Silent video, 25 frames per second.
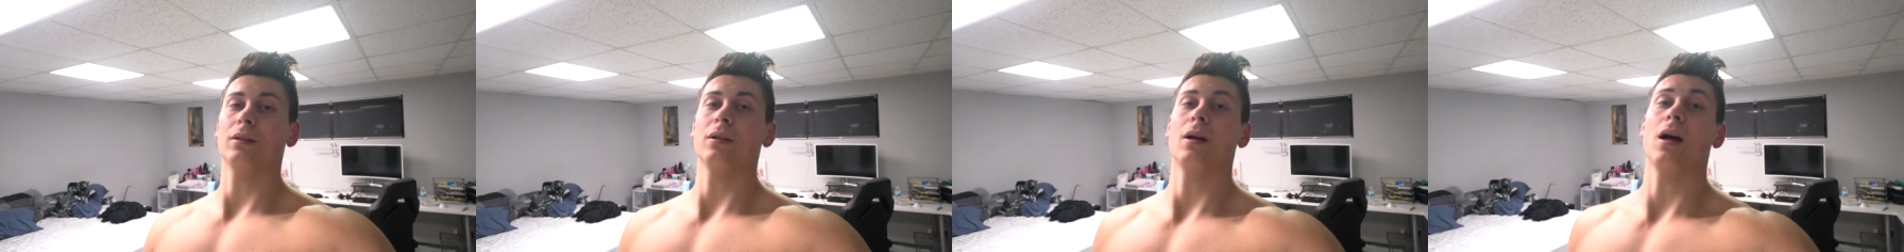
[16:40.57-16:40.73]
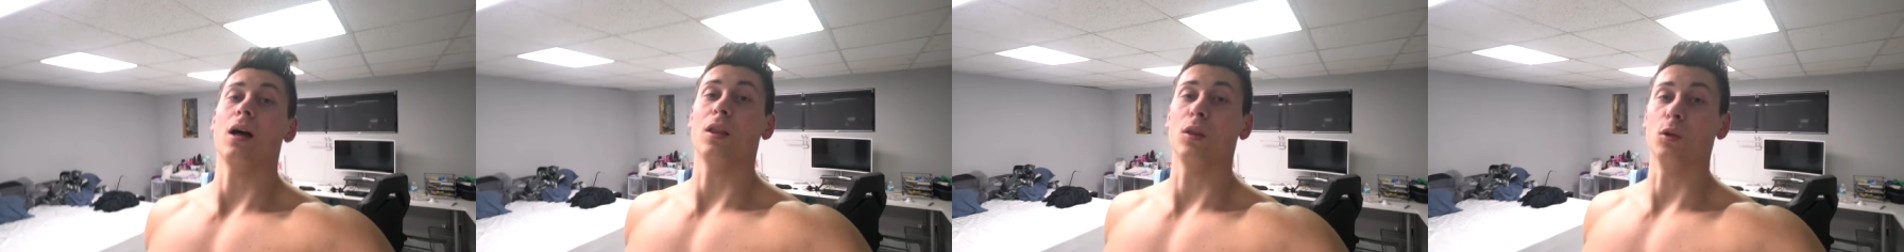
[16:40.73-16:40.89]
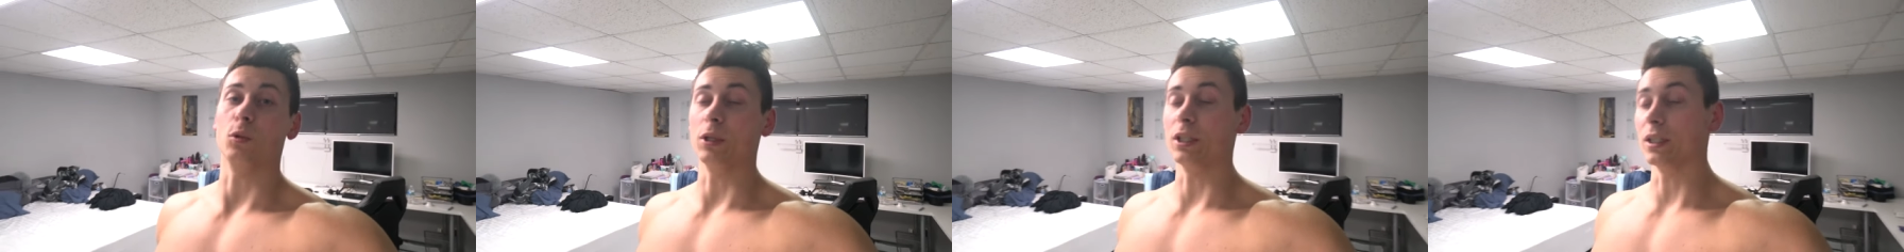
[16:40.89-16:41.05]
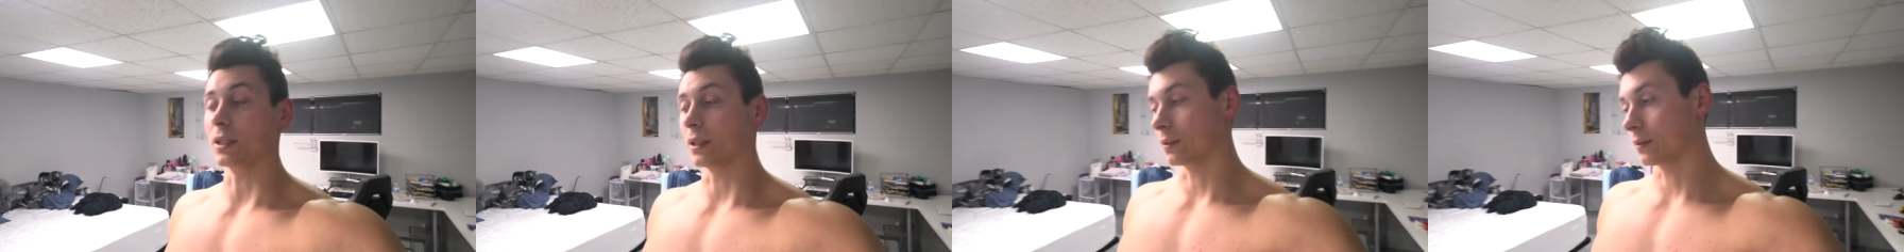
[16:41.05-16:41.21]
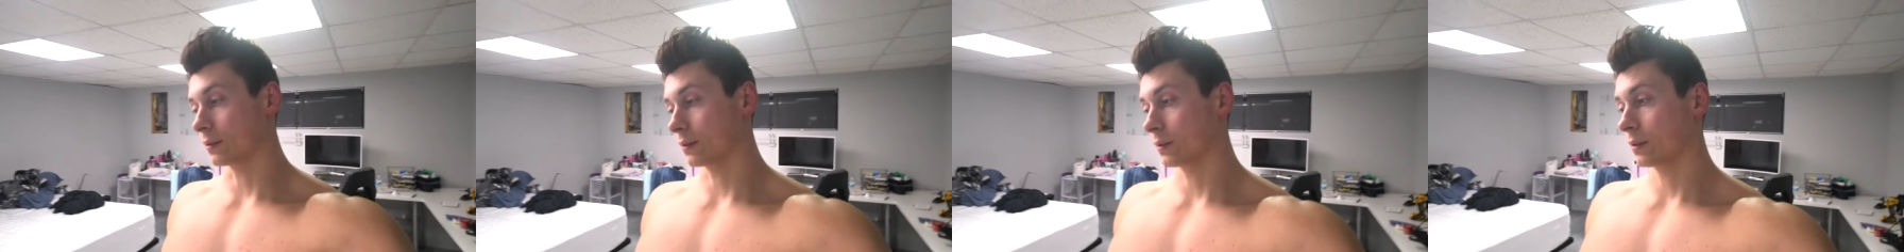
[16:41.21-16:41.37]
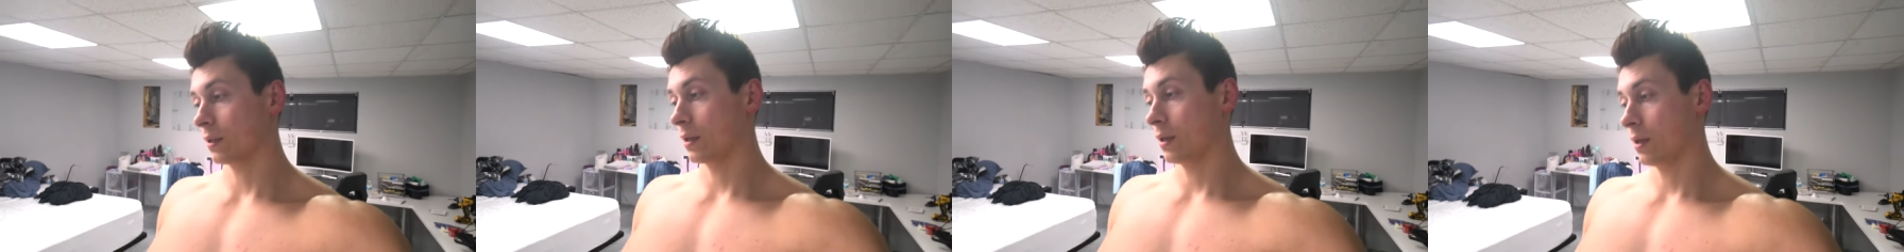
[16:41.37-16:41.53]
on the
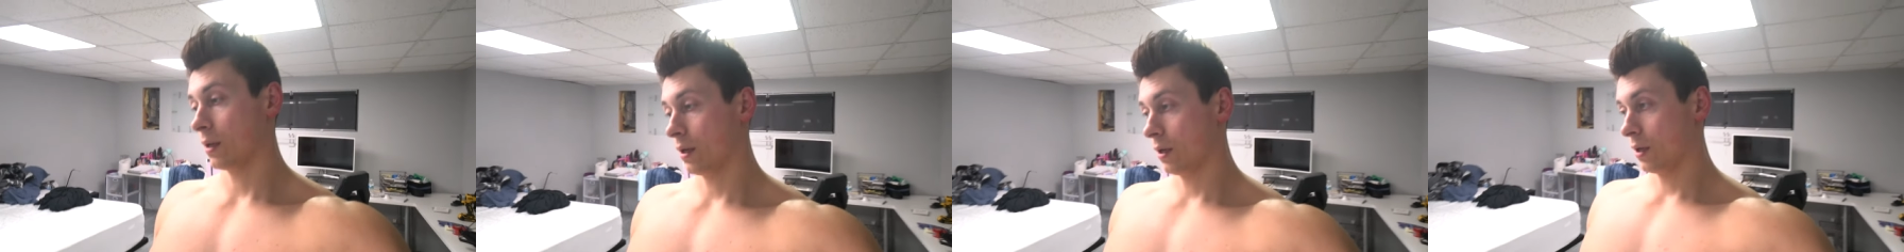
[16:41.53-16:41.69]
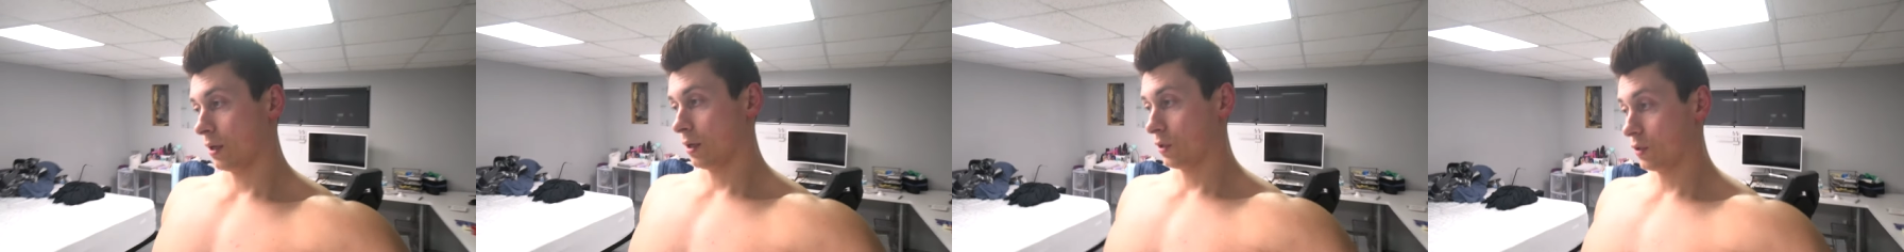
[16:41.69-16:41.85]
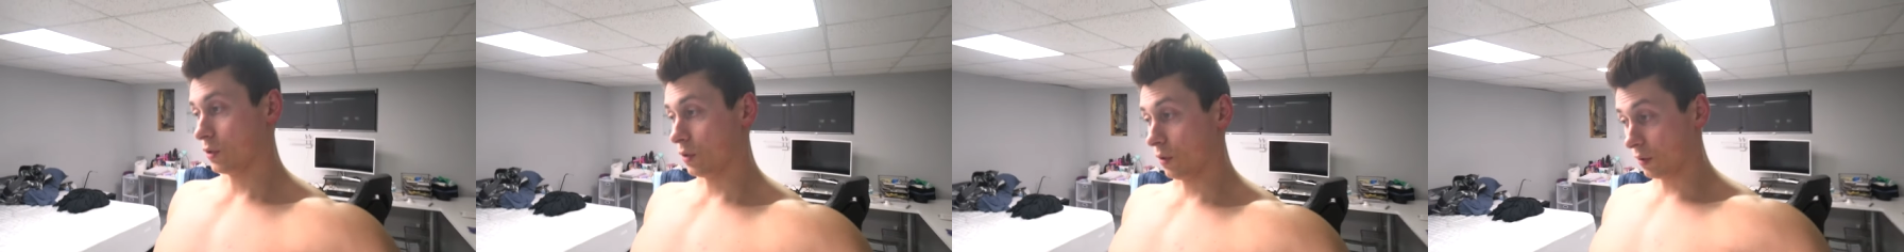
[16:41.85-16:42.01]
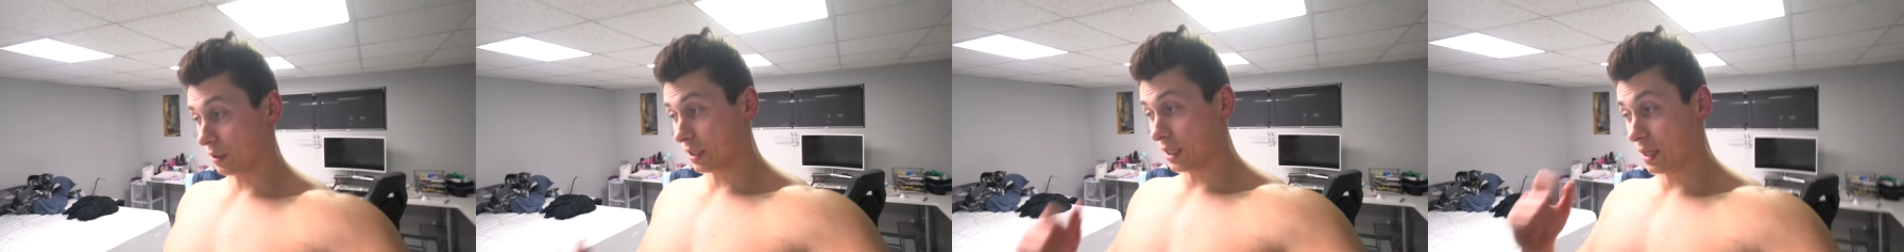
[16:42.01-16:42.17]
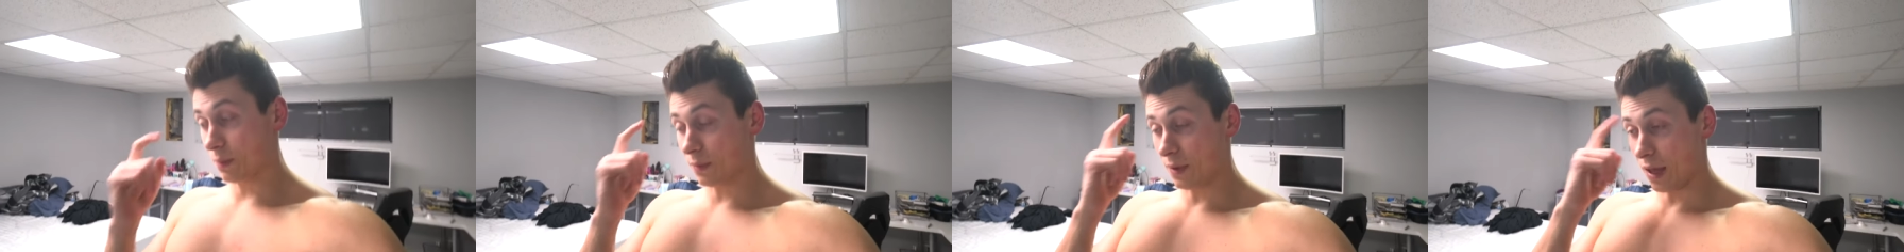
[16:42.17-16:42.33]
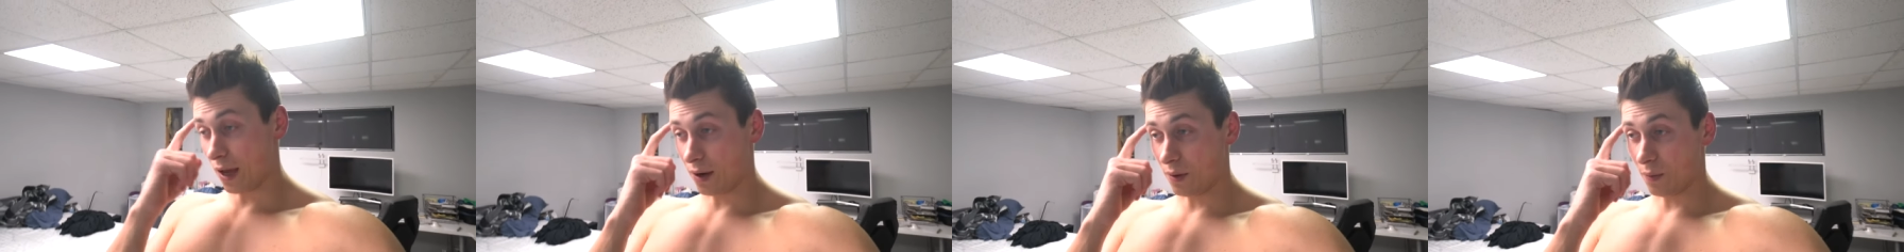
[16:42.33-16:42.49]
weekends. So
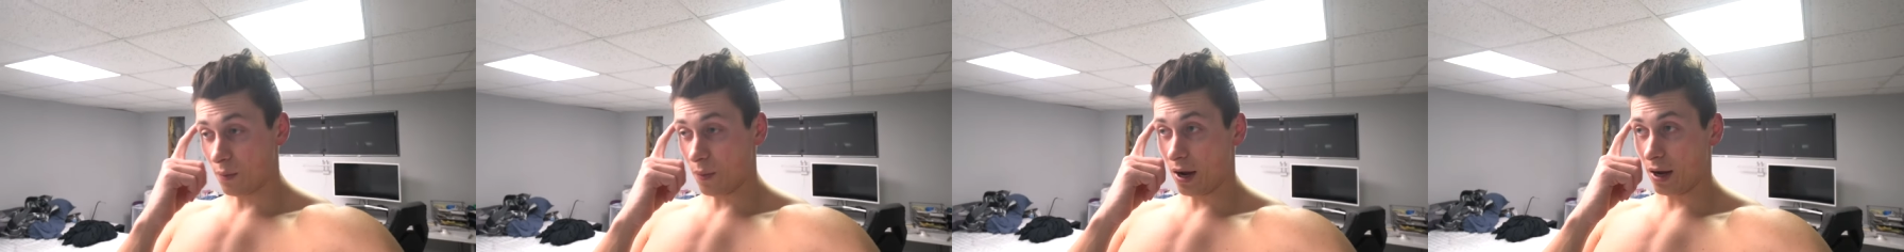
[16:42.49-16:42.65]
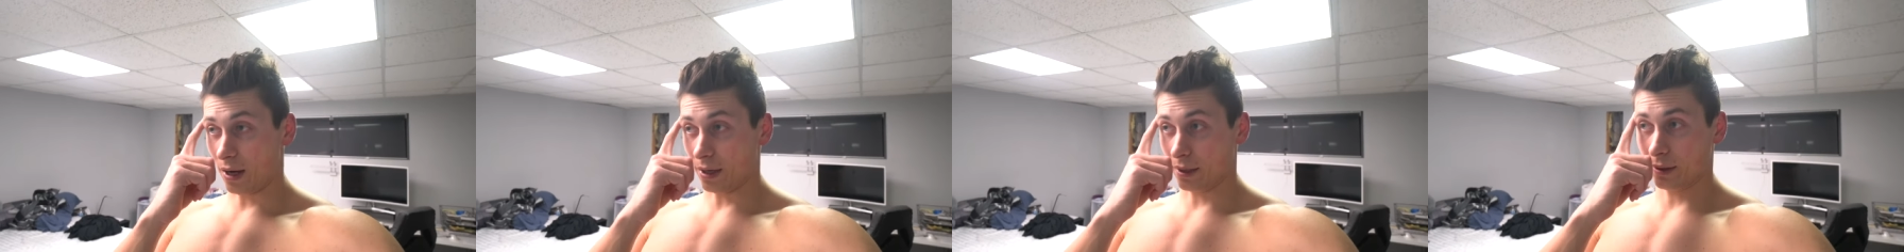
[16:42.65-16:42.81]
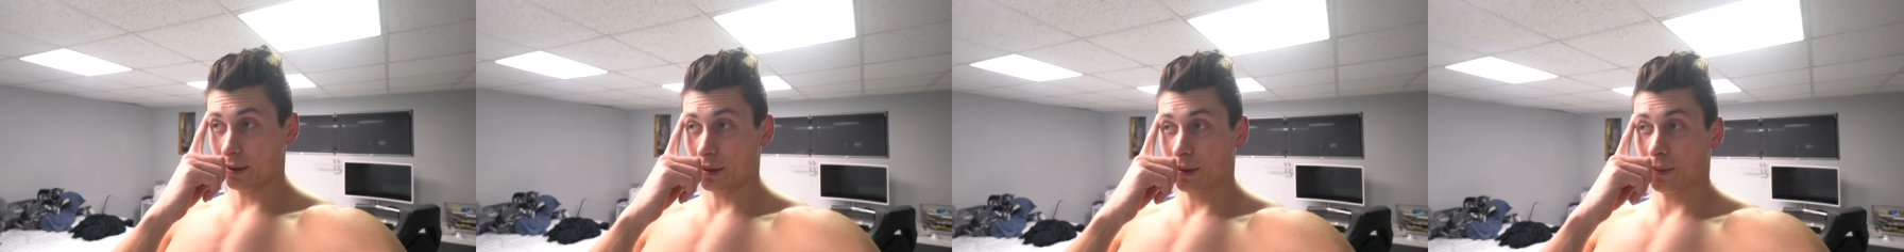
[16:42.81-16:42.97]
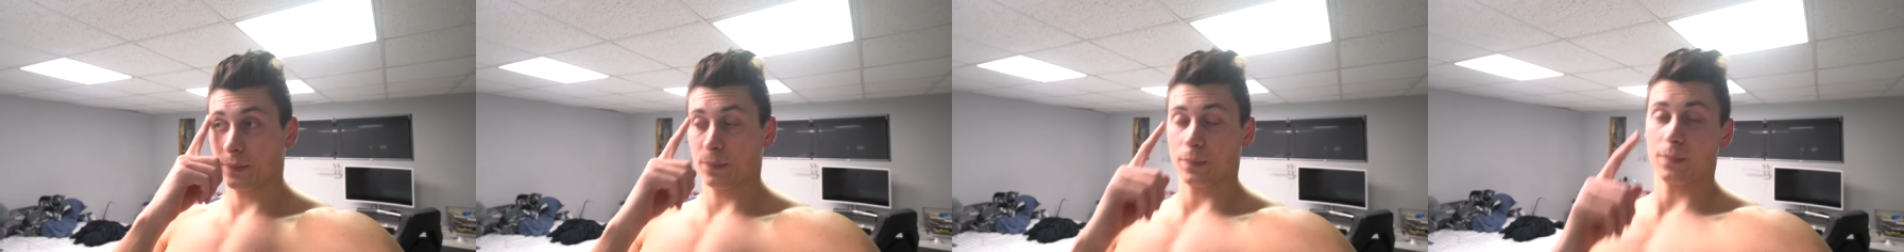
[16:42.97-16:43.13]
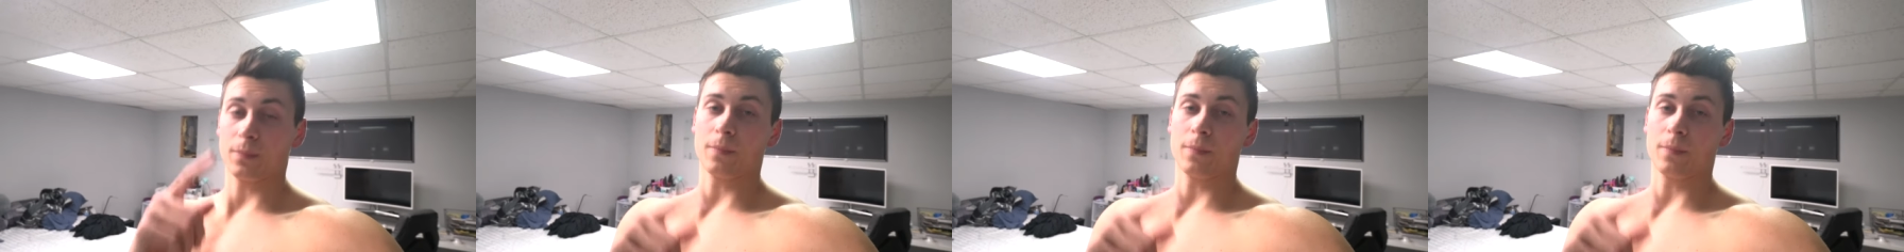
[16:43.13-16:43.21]
keep that in mind.